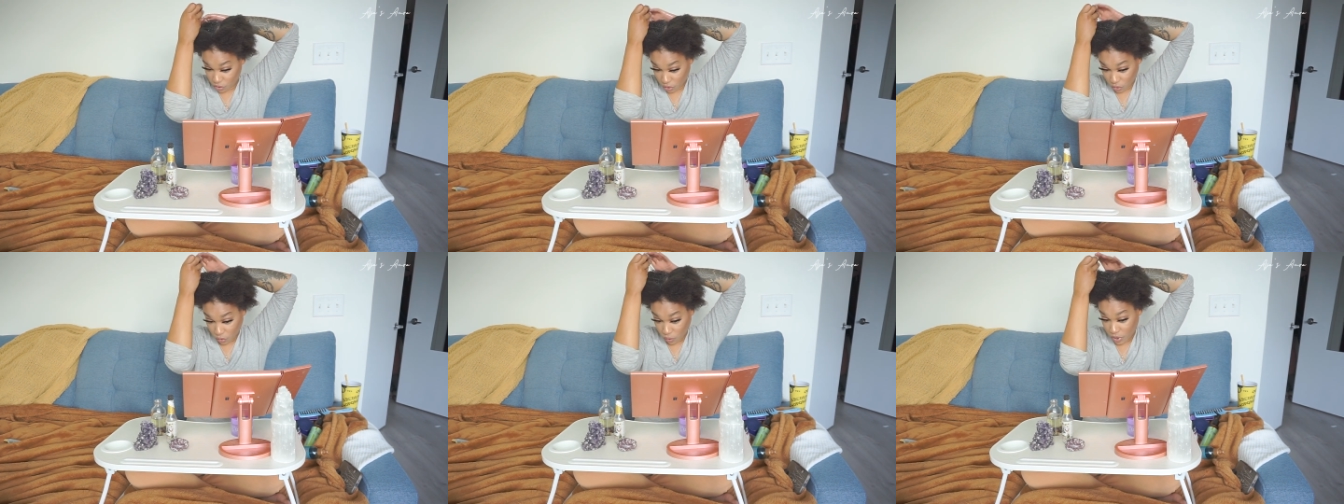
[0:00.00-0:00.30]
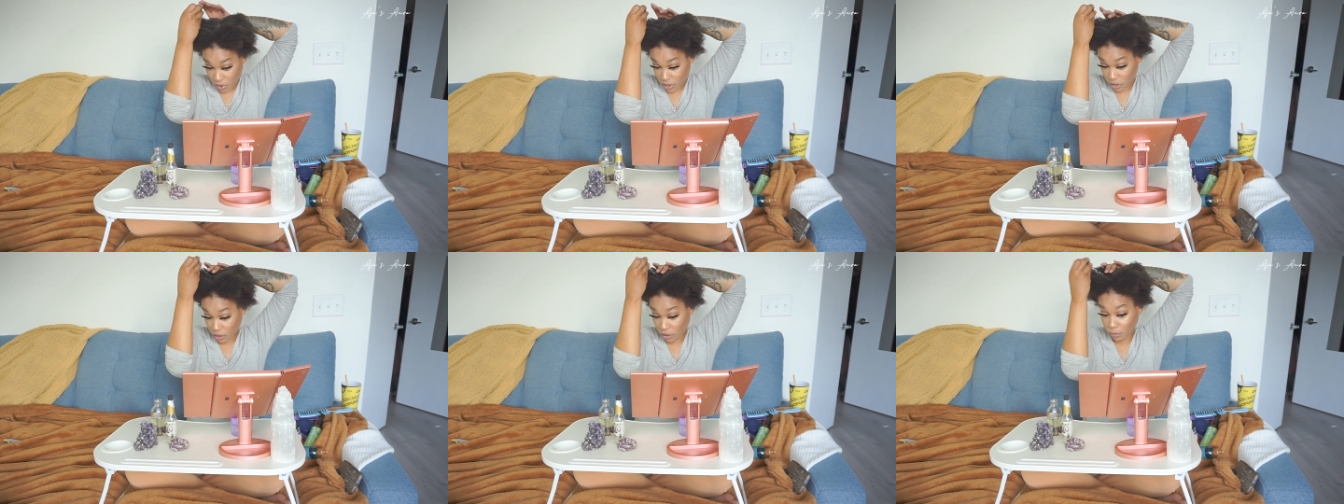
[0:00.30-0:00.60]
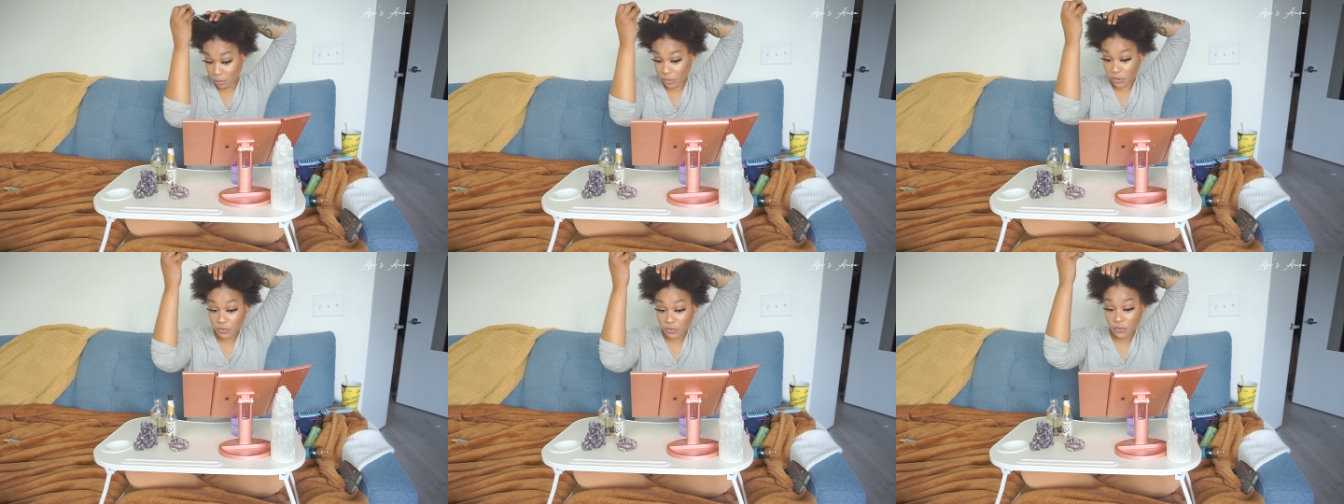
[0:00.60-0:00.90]
the oil
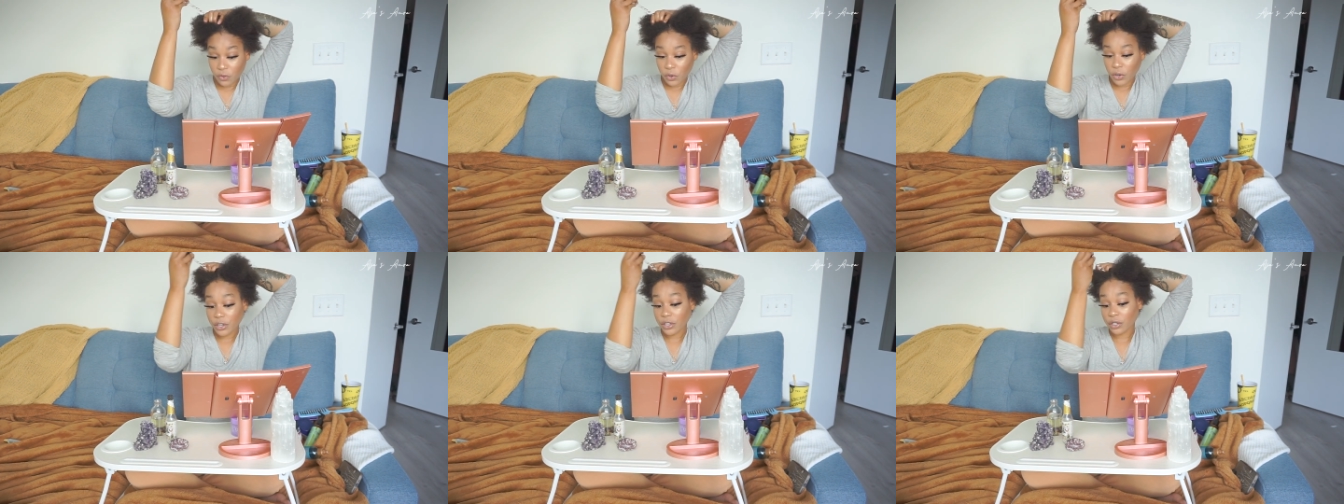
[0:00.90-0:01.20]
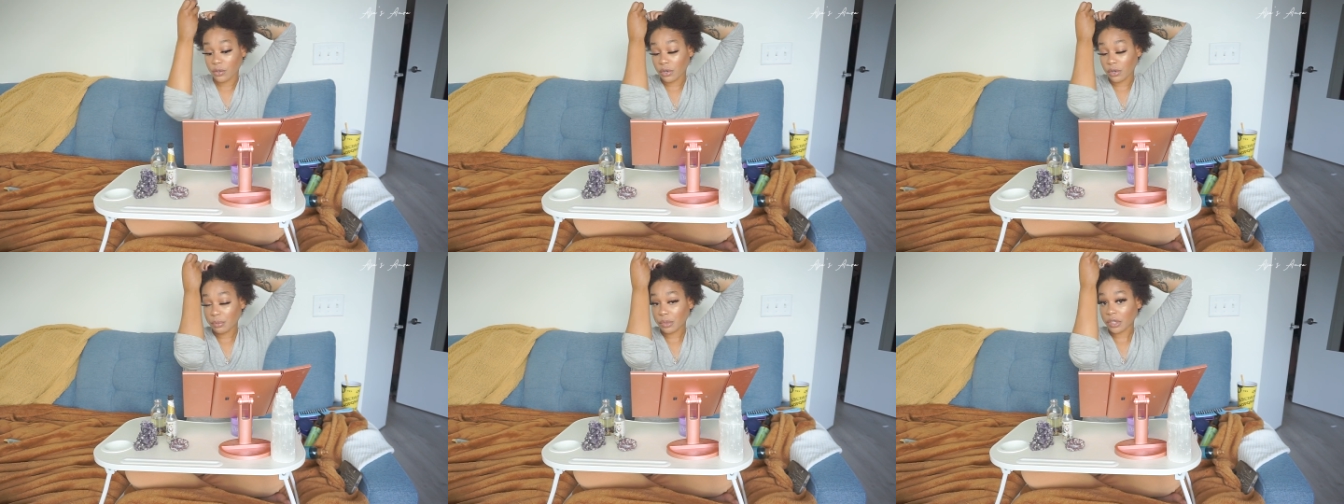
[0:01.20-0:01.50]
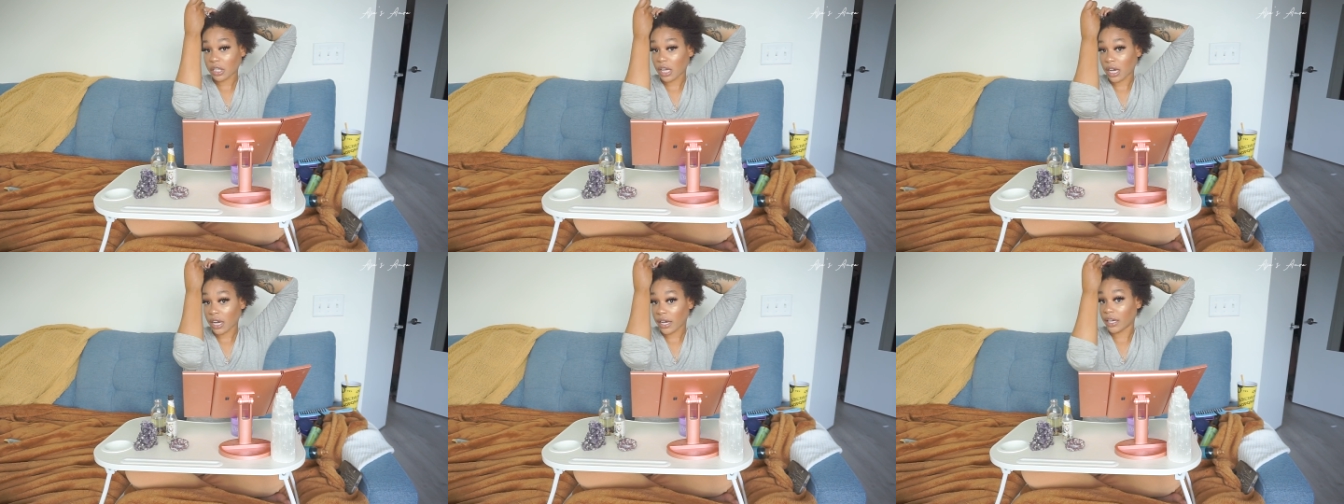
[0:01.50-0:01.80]
before you
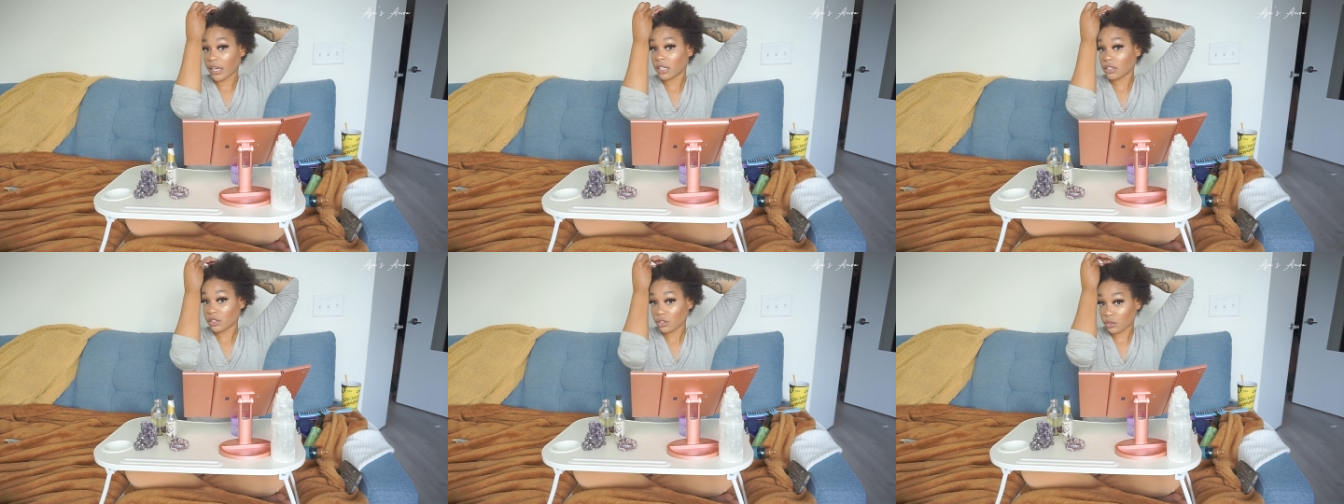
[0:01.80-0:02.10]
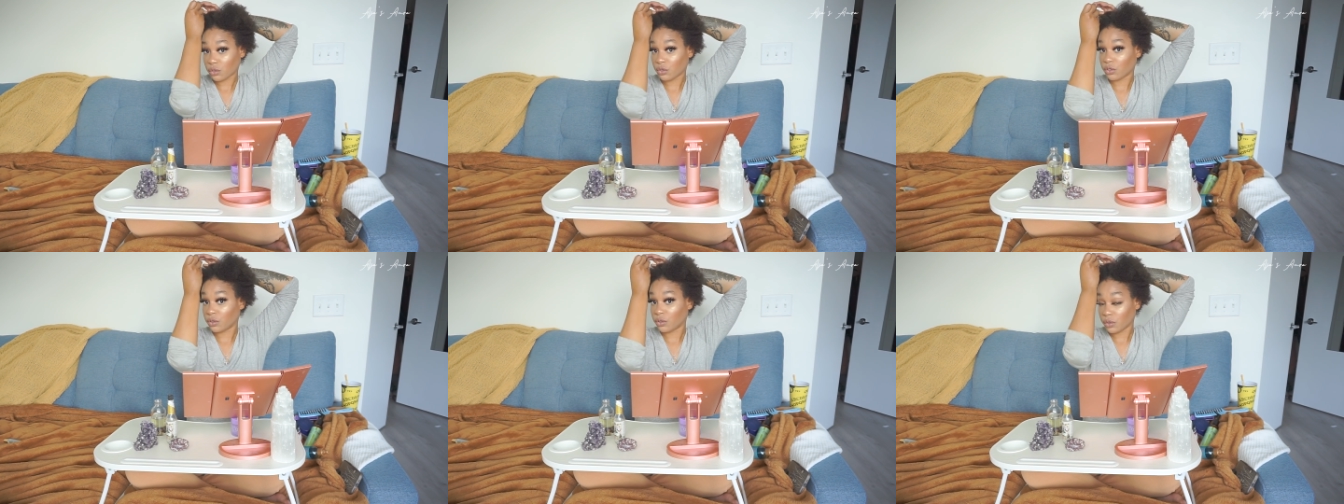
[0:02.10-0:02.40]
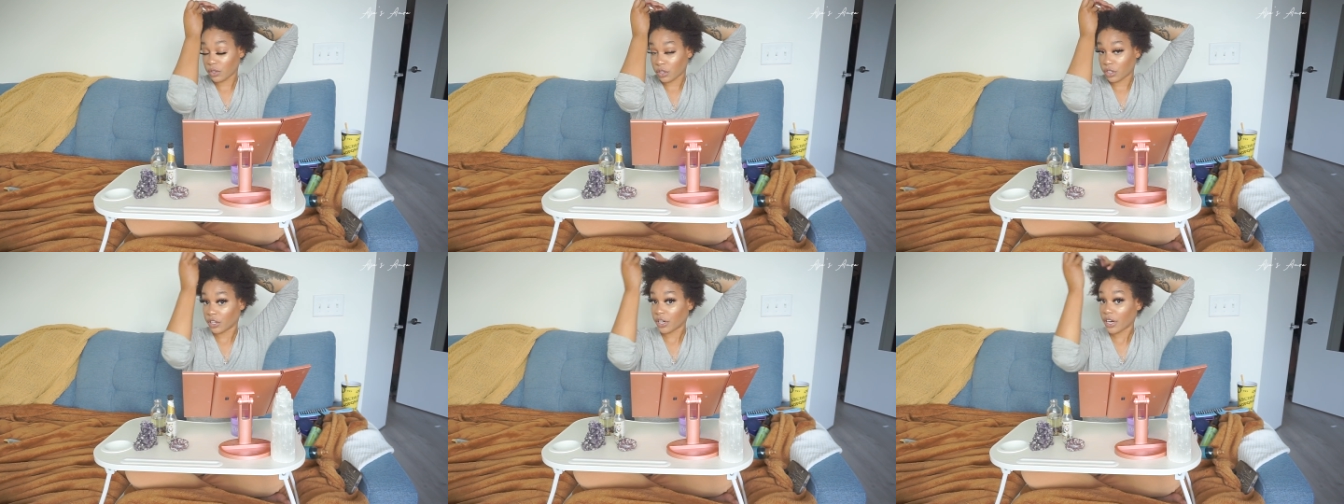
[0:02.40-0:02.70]
apply it to
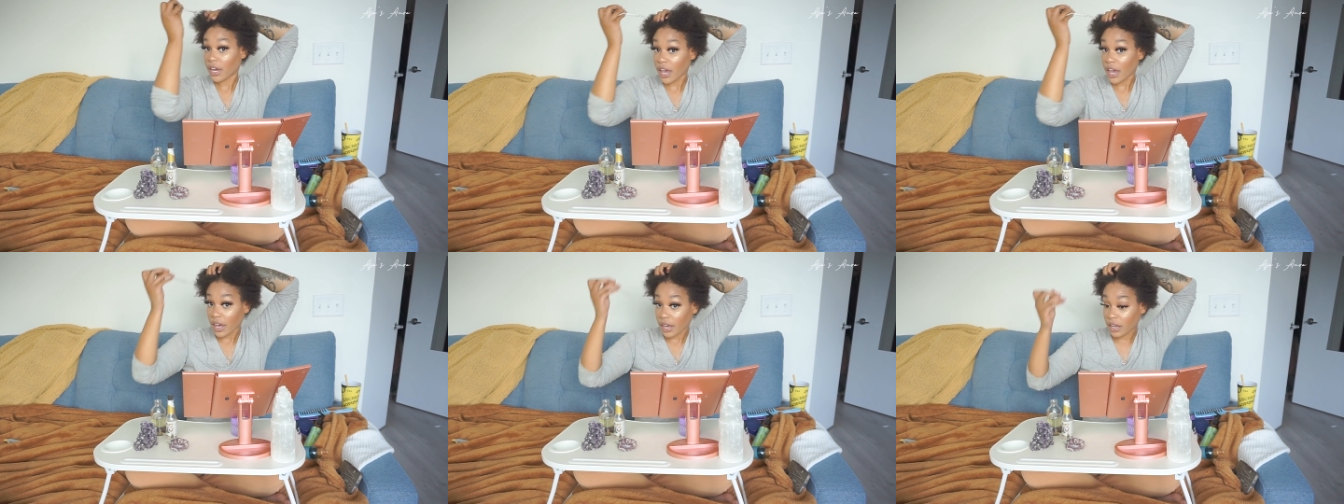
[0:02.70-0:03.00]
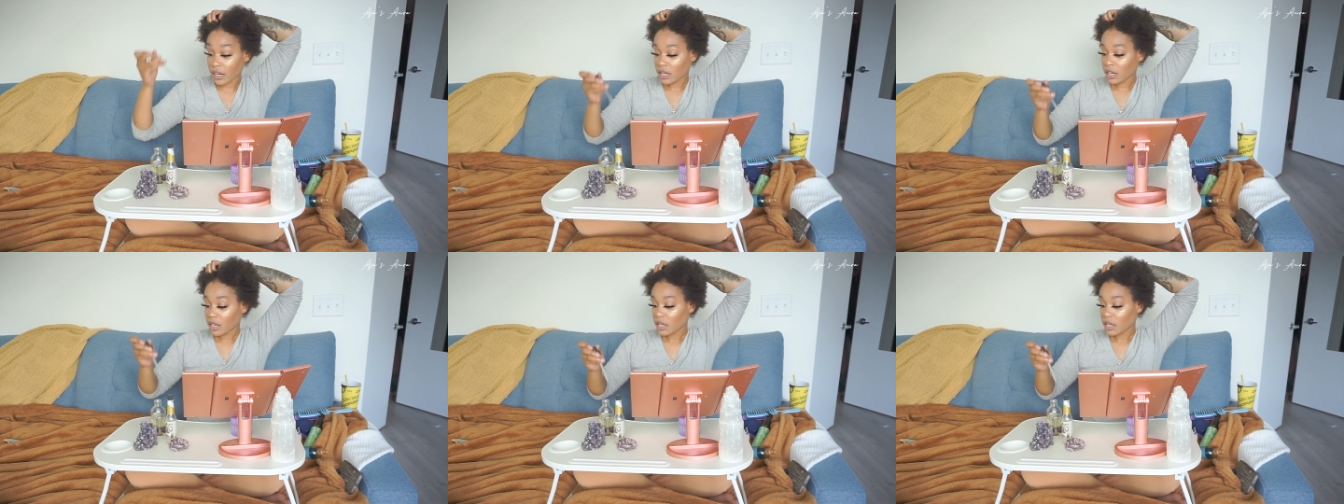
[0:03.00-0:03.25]
your head.